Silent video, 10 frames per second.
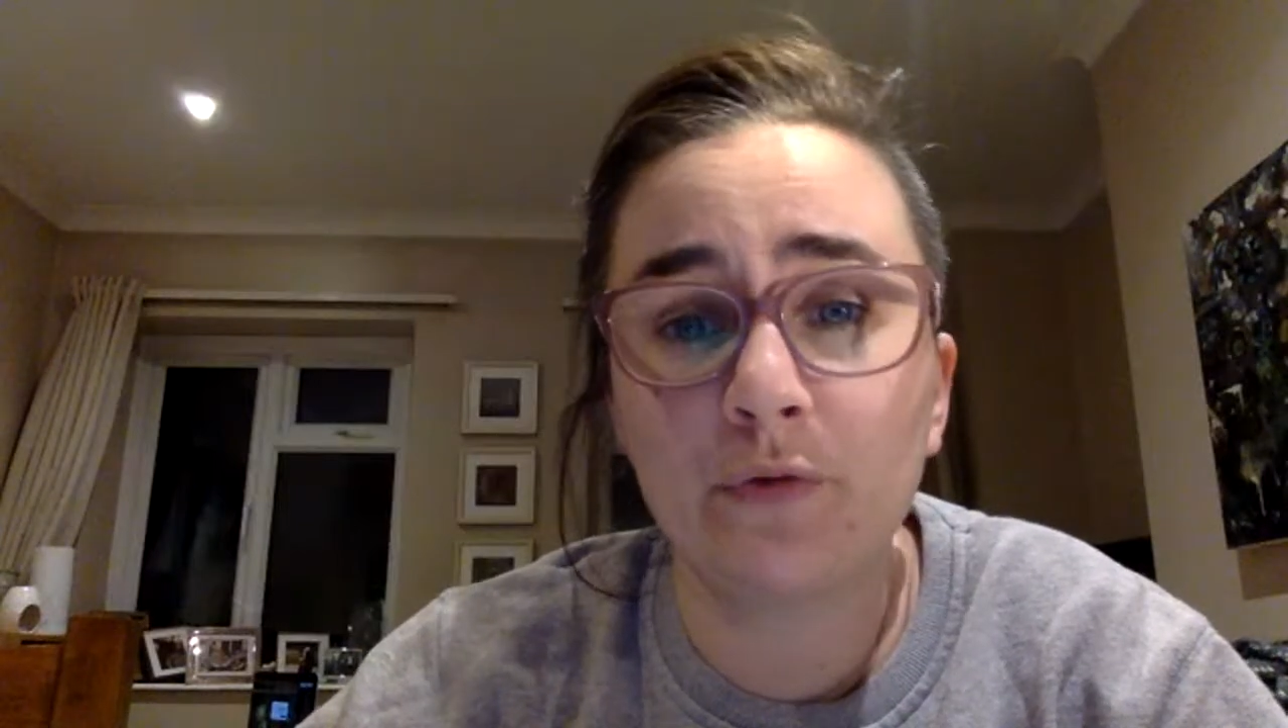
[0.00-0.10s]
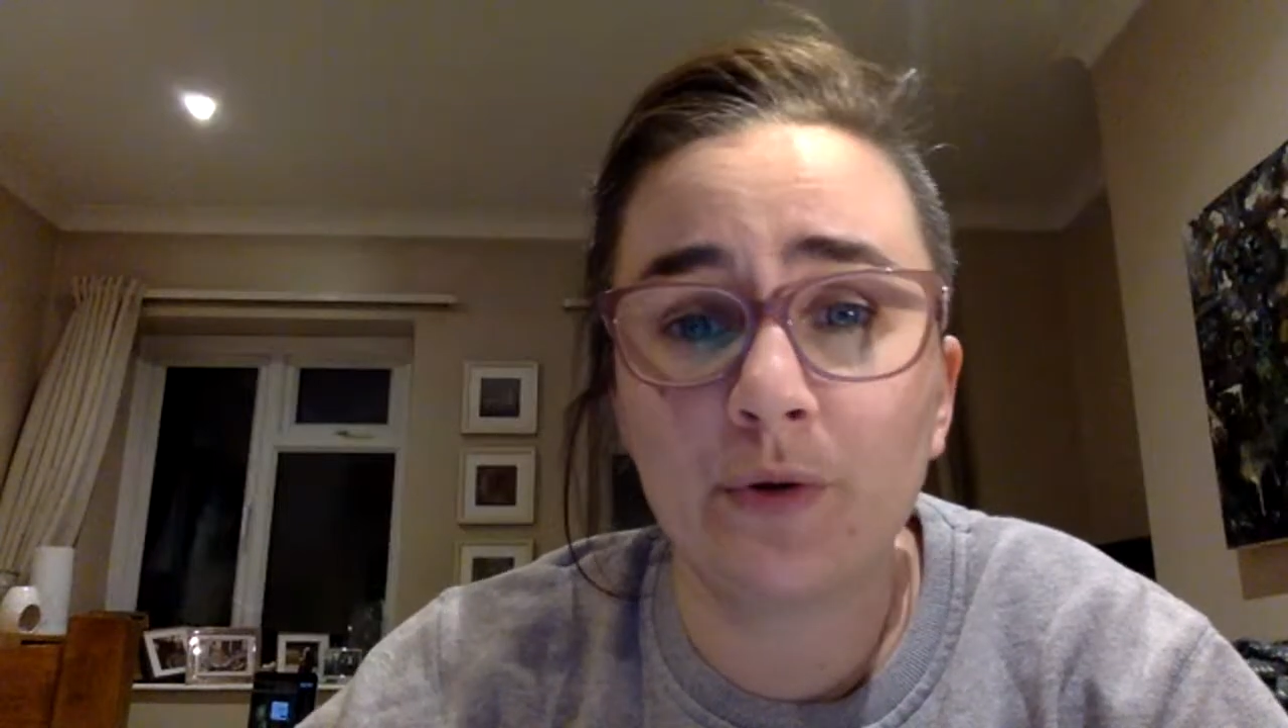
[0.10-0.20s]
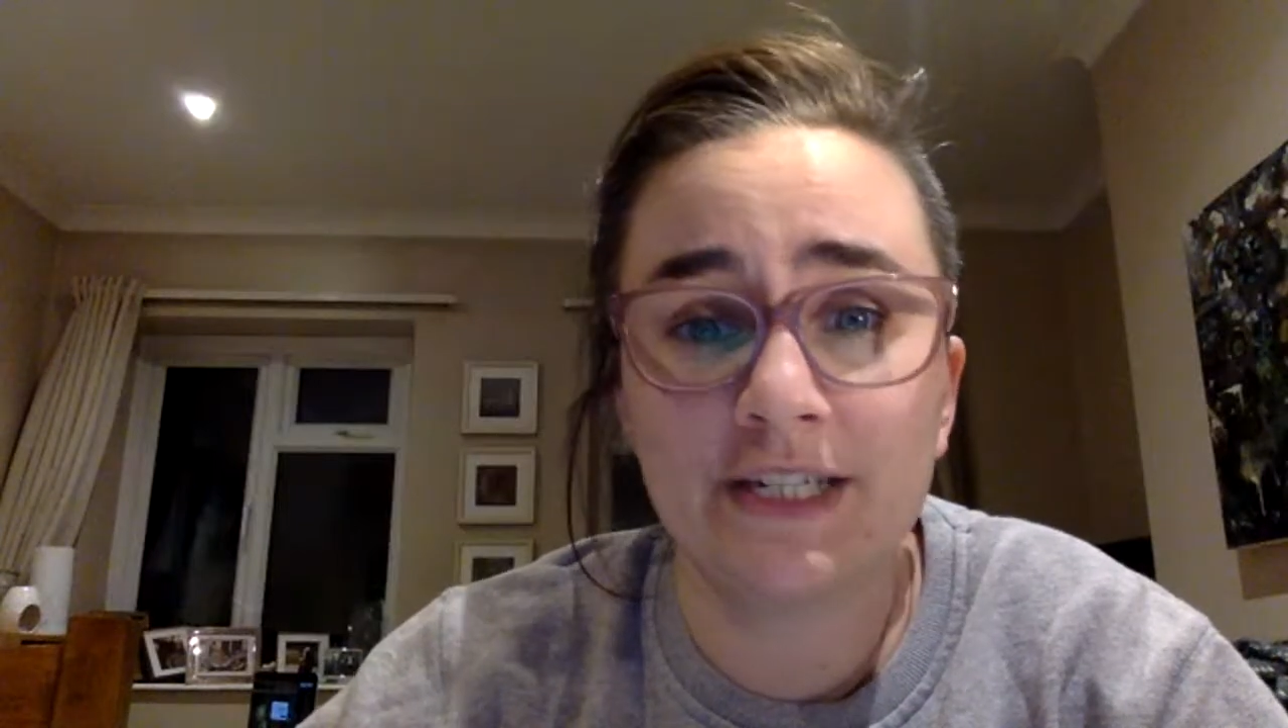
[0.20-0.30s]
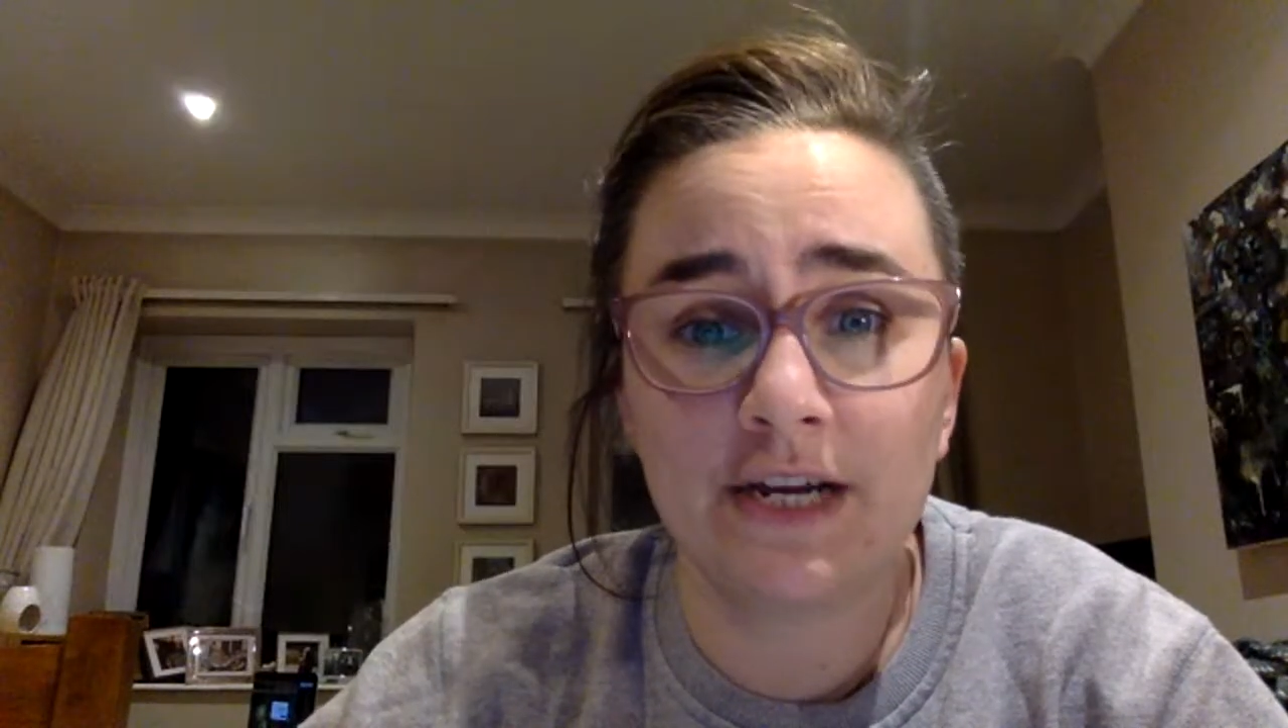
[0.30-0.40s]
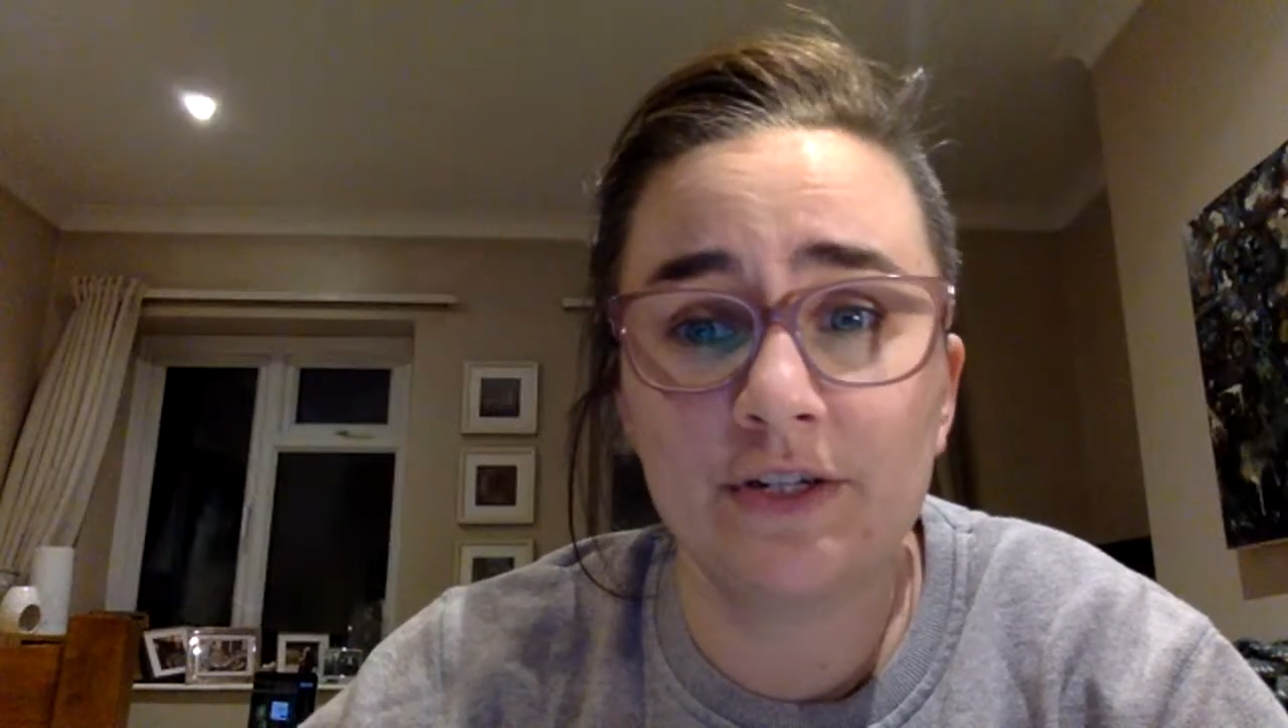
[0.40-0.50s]

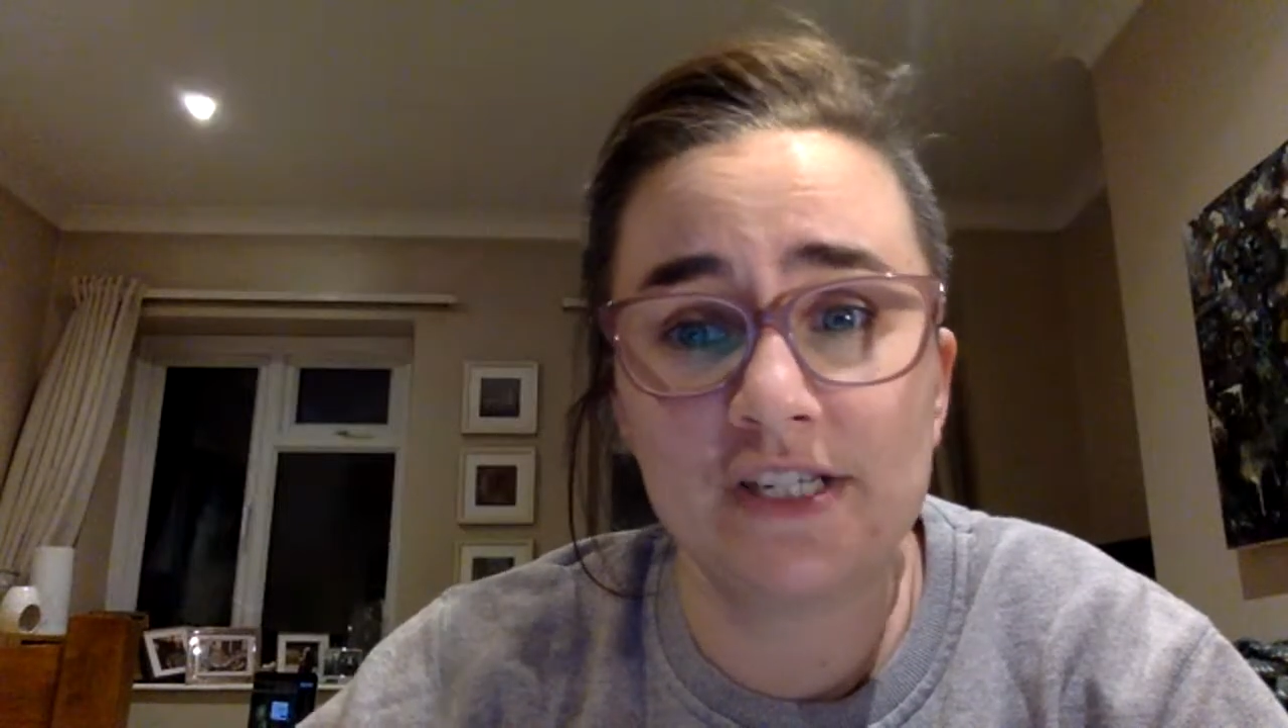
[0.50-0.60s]
going down a